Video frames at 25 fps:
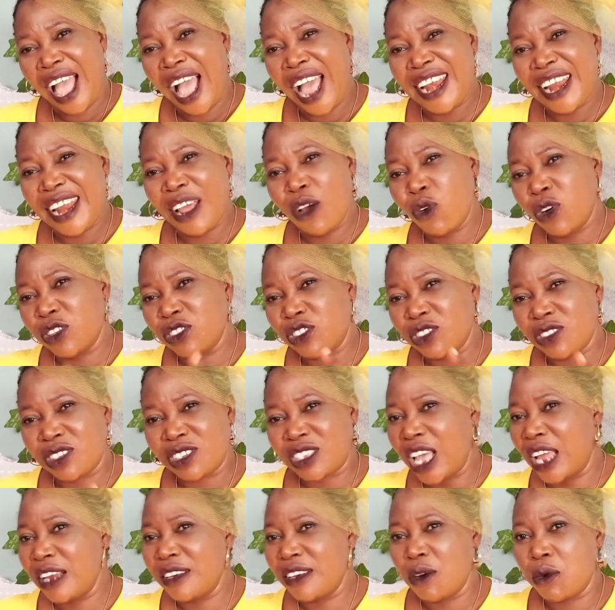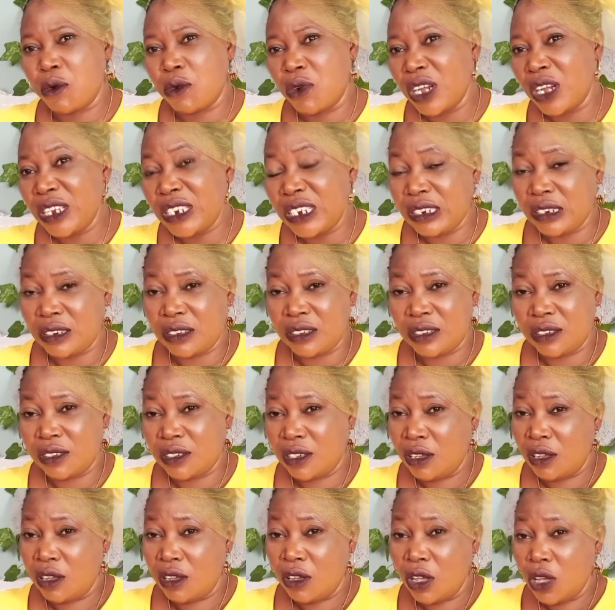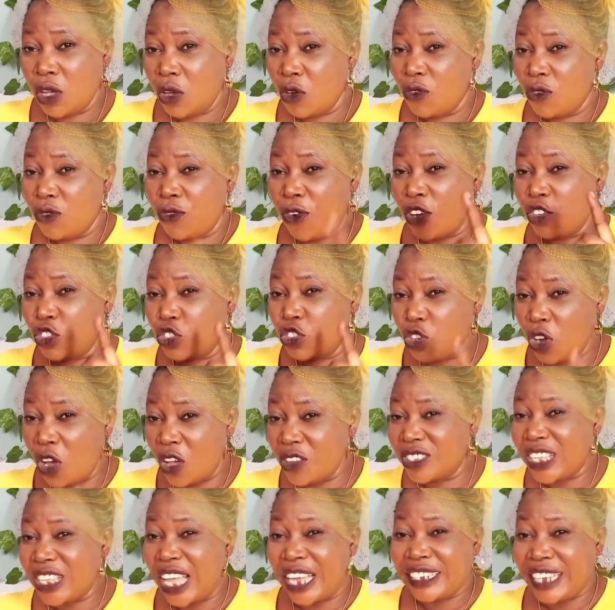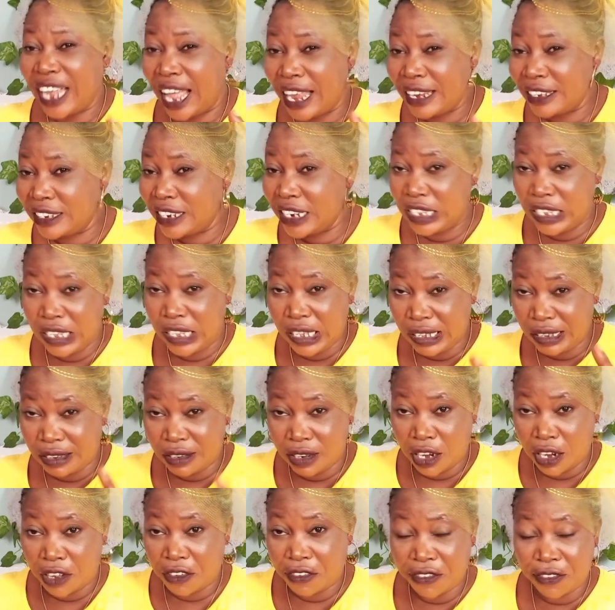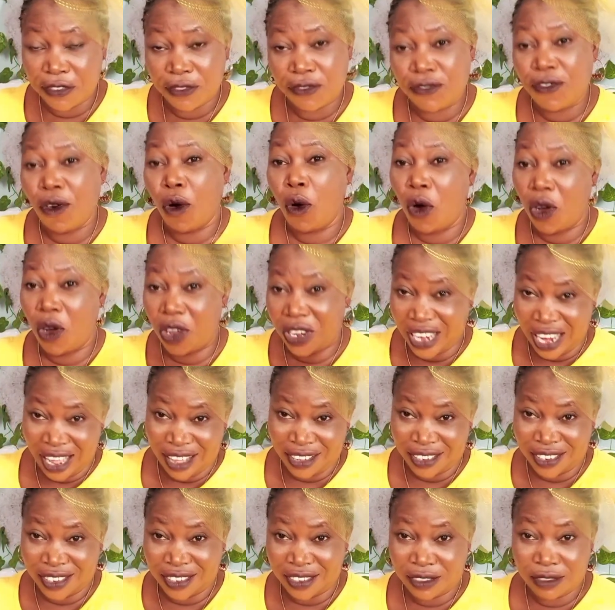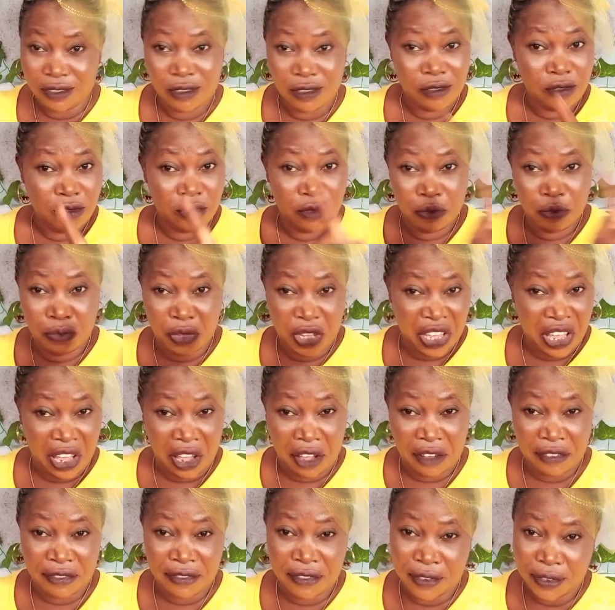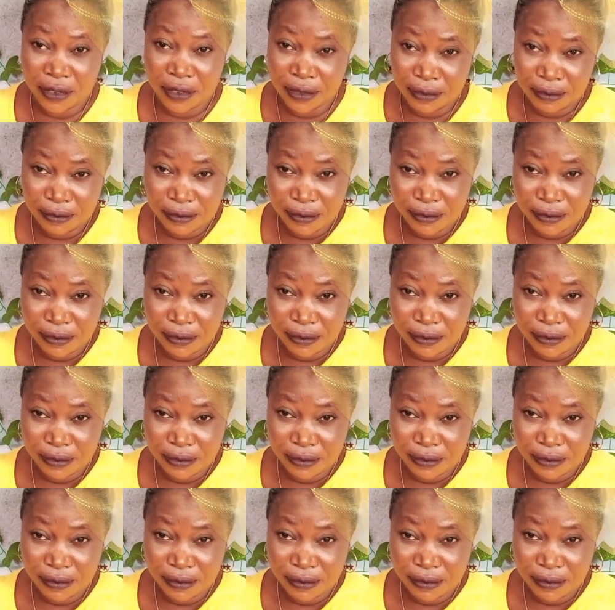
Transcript: And I want to send a warning. For those that are digging grave for others, be careful.